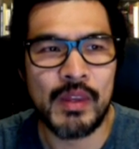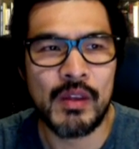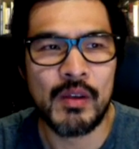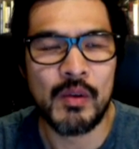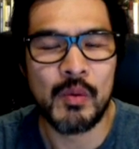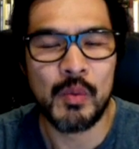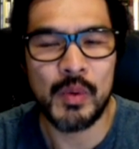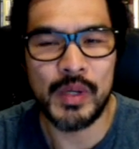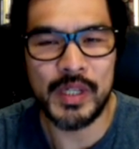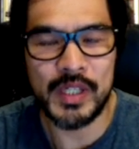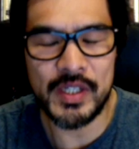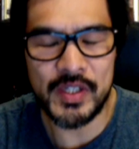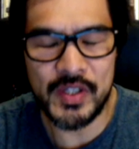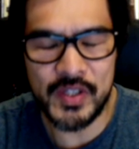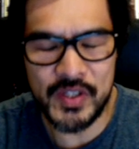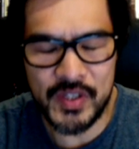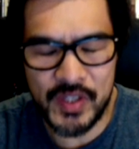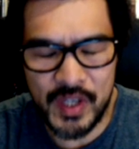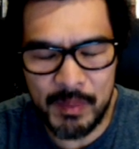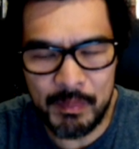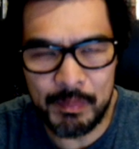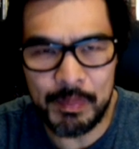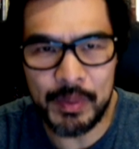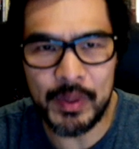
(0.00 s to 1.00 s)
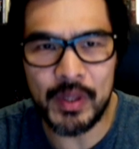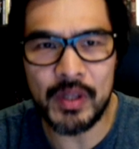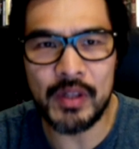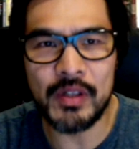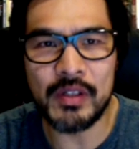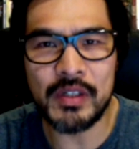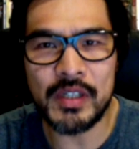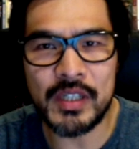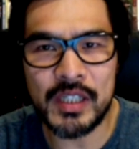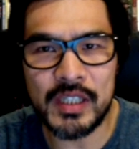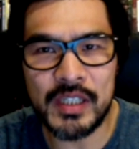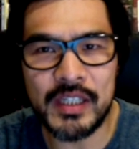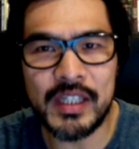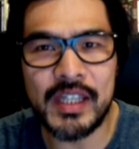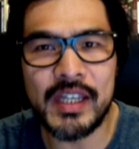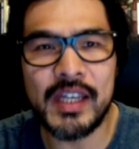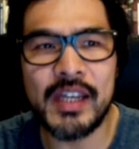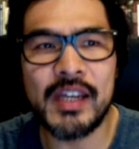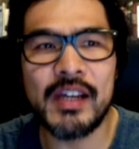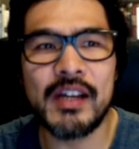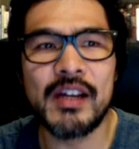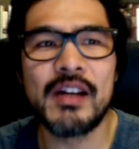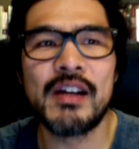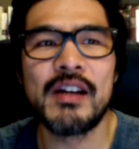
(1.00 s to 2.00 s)
what is simple,
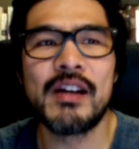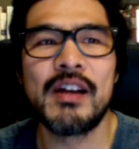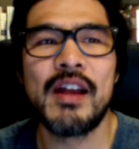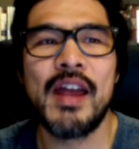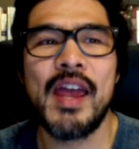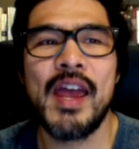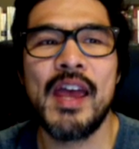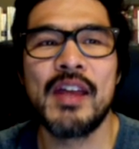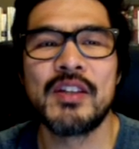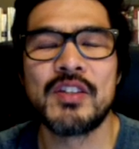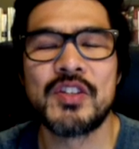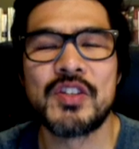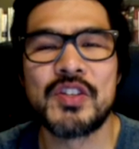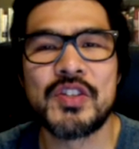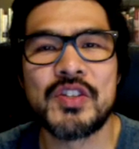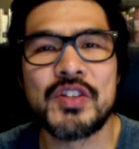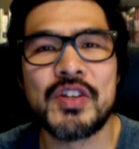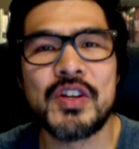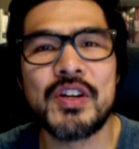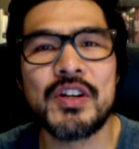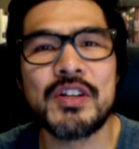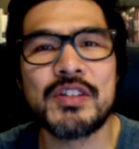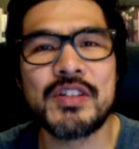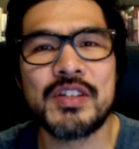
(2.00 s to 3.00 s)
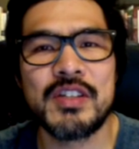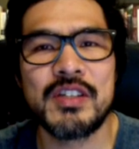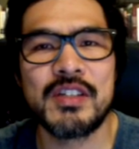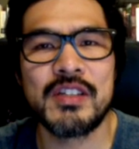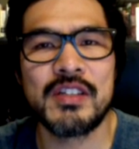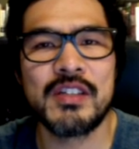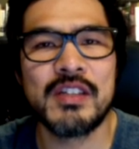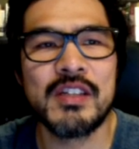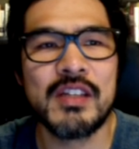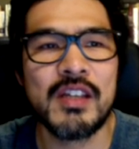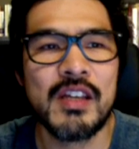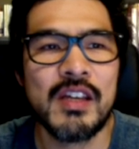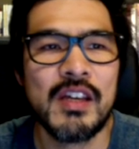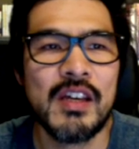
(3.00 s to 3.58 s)
clear, and certain